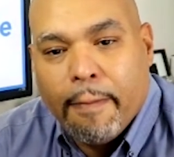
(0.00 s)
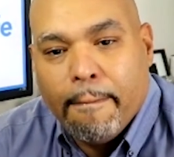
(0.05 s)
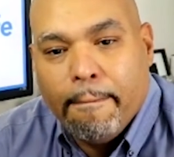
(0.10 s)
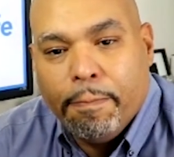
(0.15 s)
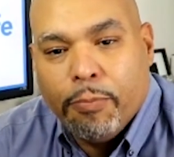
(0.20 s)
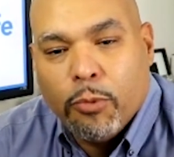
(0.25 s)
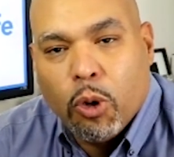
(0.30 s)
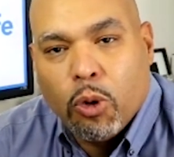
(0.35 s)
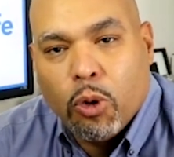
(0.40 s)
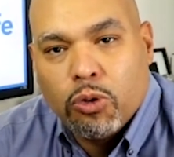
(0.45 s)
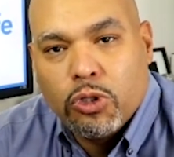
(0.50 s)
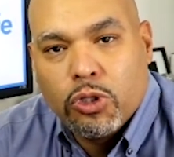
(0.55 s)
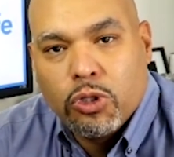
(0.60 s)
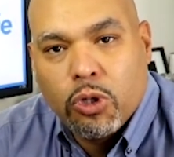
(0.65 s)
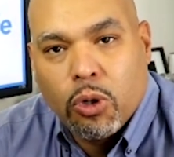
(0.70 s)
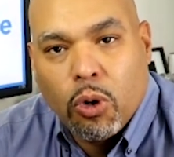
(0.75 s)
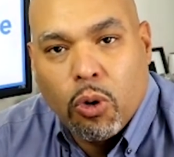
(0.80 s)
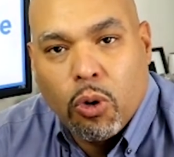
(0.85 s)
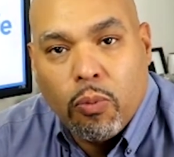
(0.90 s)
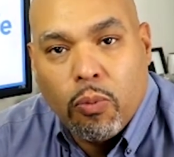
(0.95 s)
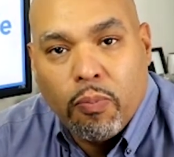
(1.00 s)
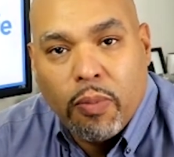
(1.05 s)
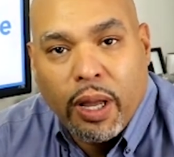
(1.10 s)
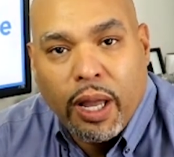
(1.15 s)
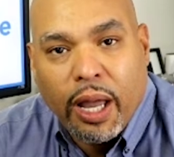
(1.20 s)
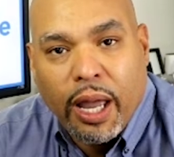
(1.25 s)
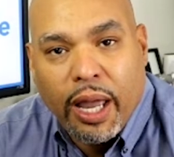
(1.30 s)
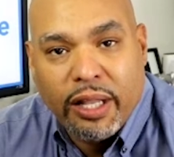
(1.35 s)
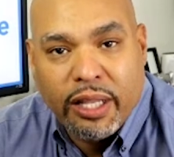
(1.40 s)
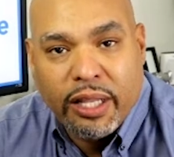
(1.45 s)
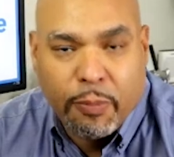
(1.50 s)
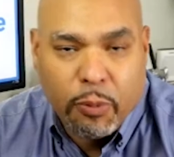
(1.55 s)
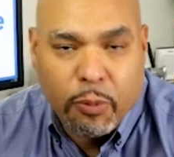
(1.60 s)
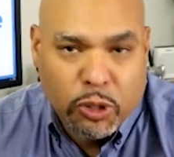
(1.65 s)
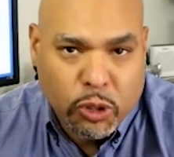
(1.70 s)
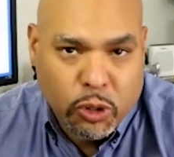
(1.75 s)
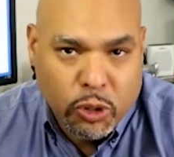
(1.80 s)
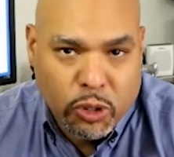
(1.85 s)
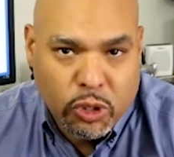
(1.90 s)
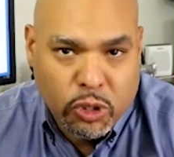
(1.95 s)
also had the
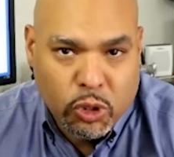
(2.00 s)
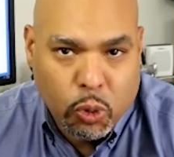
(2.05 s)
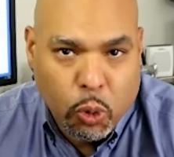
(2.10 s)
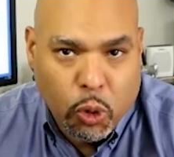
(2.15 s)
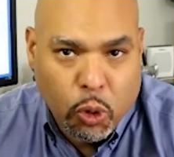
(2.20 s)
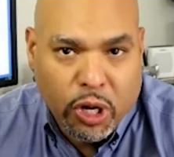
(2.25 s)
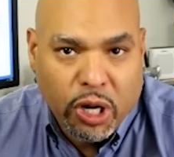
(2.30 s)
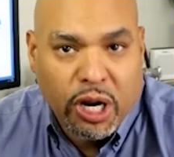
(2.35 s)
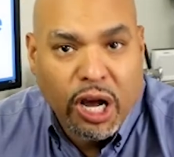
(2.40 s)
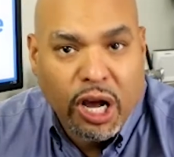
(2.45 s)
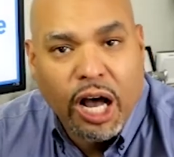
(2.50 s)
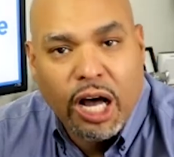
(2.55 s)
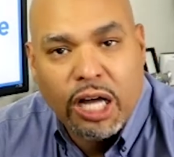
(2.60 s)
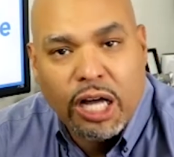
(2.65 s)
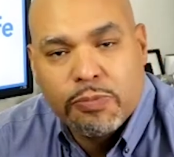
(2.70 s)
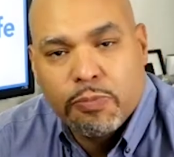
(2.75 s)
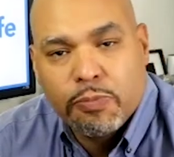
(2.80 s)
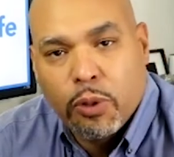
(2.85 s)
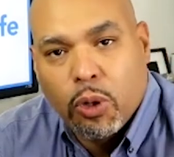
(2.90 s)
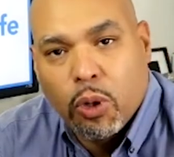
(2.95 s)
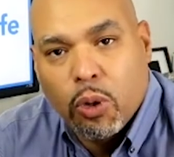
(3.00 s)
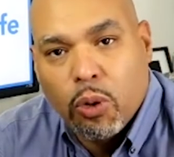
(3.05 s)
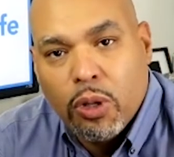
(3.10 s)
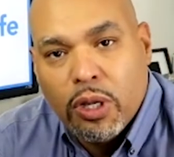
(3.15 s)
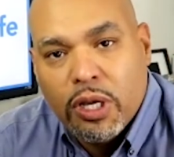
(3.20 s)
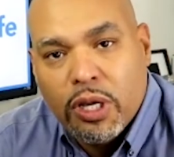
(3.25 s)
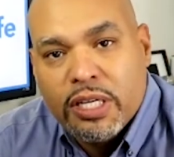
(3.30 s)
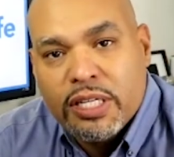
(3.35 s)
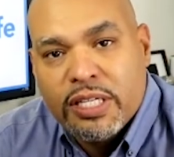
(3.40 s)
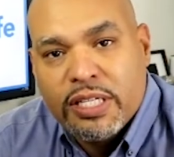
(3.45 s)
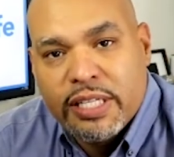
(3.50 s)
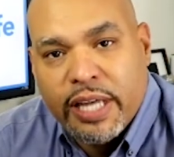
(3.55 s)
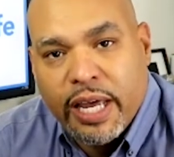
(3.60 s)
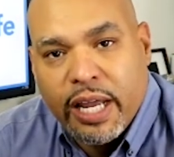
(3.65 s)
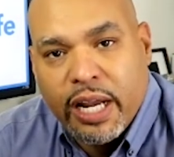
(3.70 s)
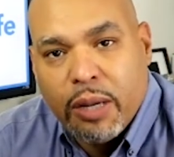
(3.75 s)
opportunity to work in a hospital setting,